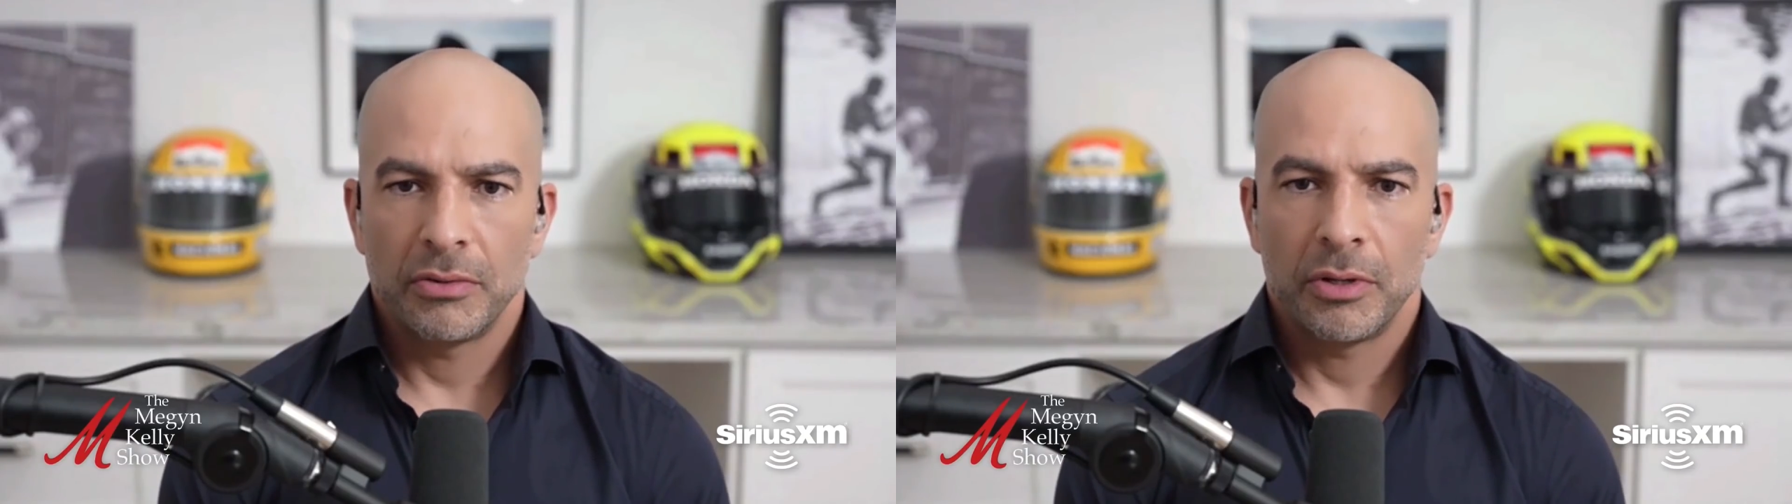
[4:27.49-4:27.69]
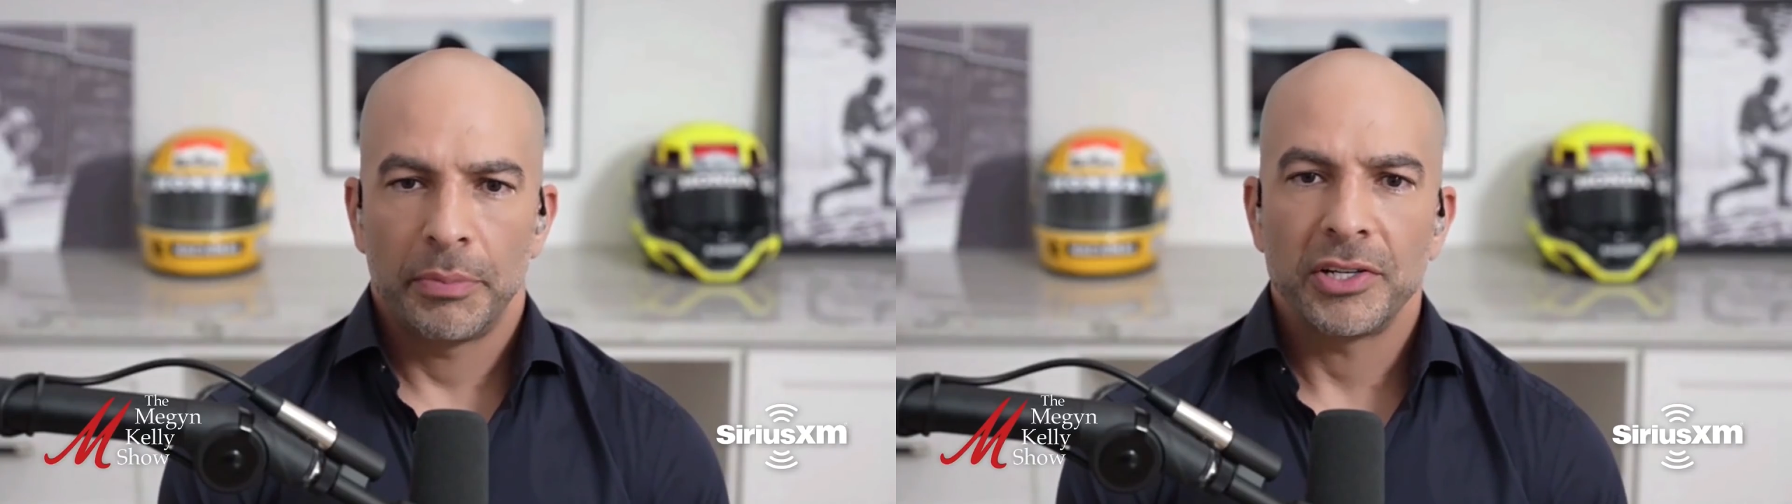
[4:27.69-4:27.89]

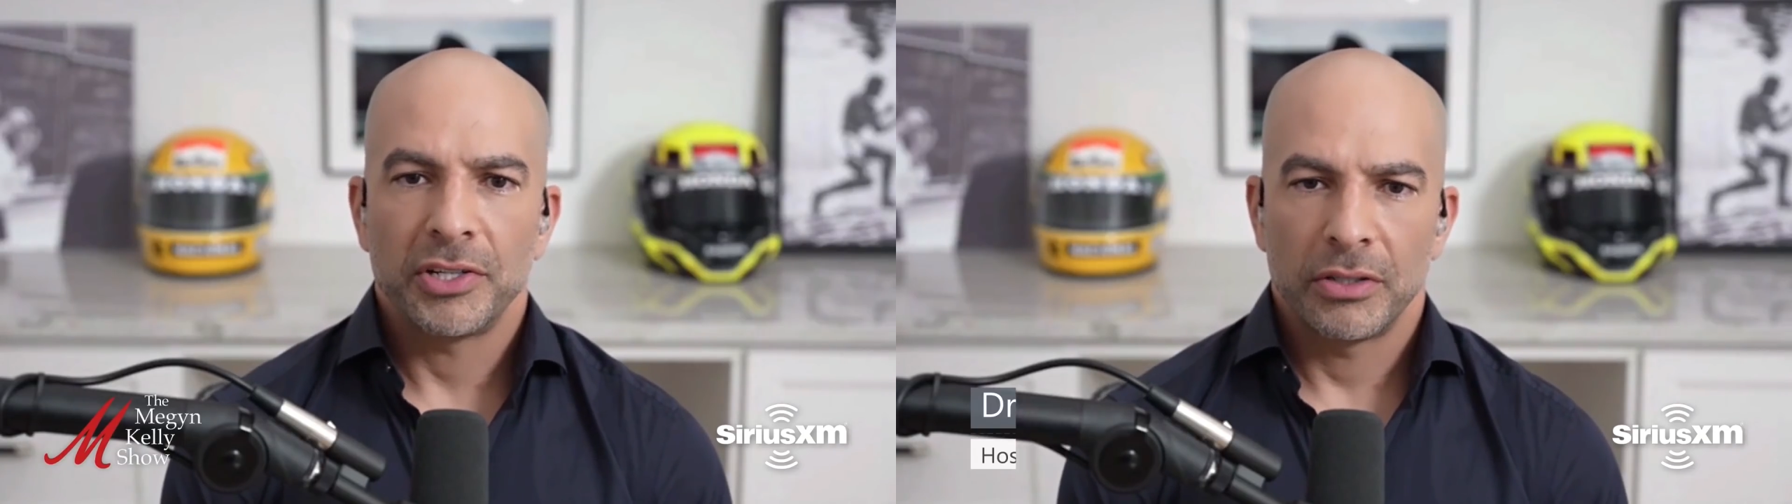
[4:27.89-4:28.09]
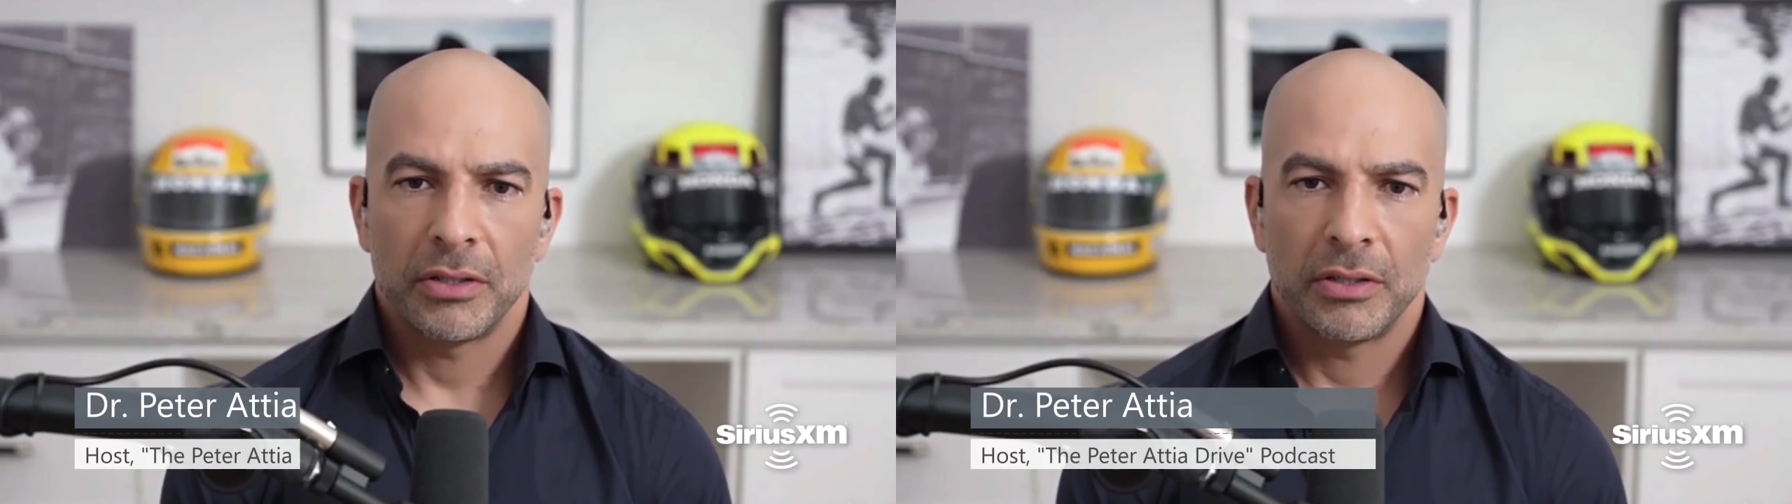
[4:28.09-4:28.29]
to a
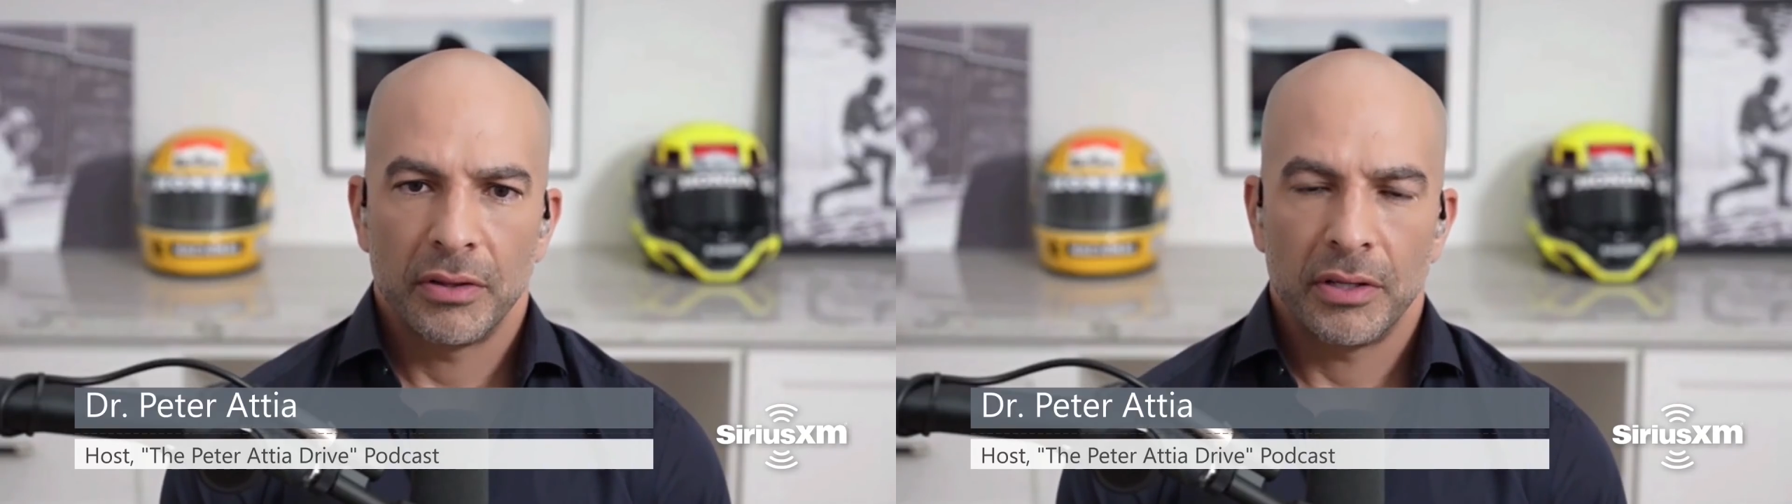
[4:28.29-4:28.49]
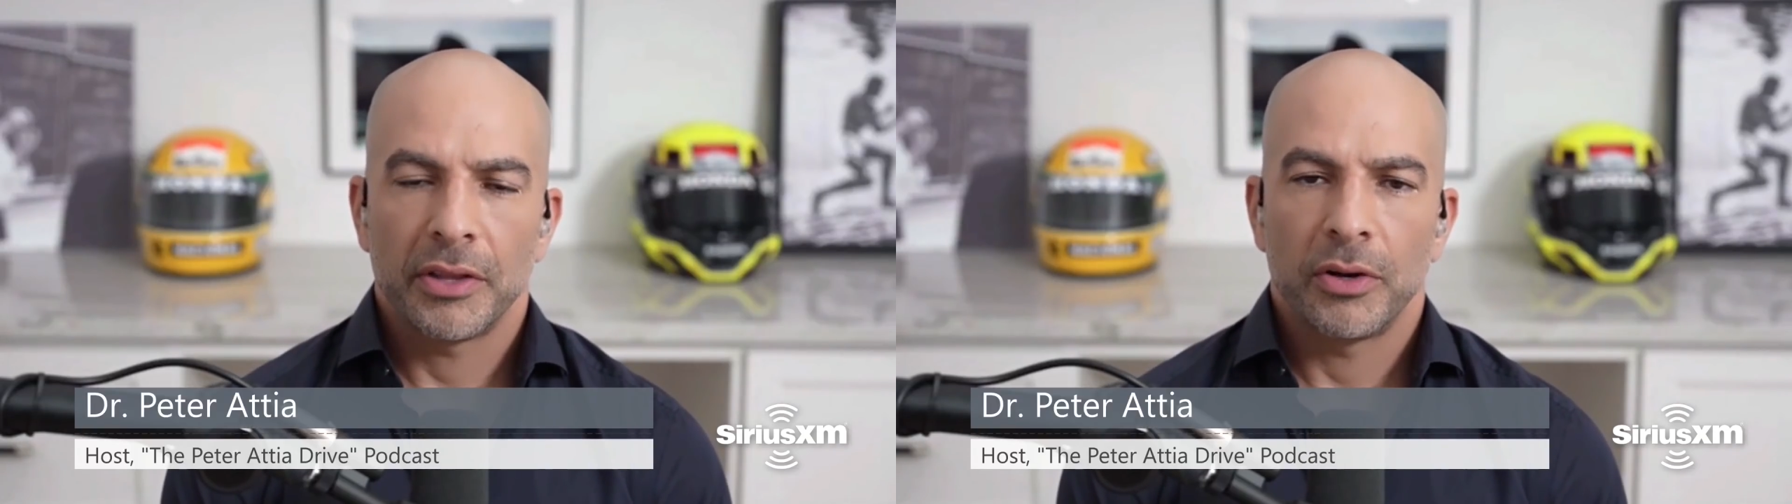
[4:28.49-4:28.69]
patient
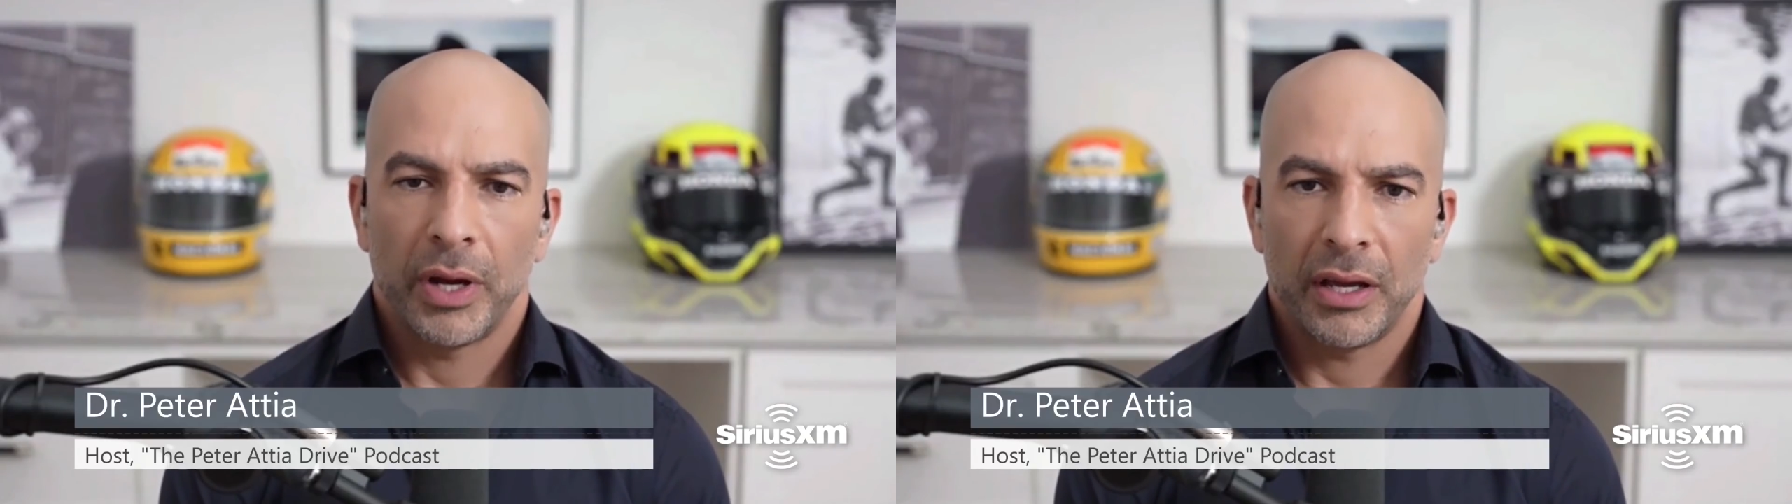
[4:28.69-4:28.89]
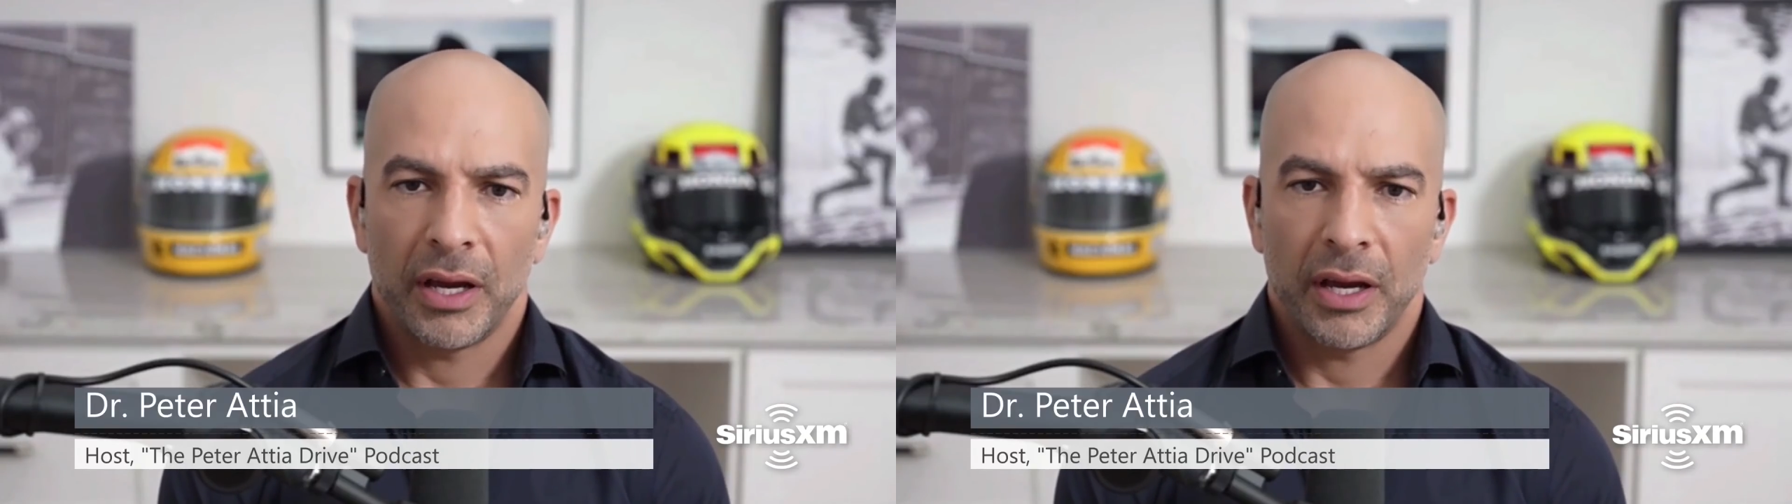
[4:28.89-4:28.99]
the other way.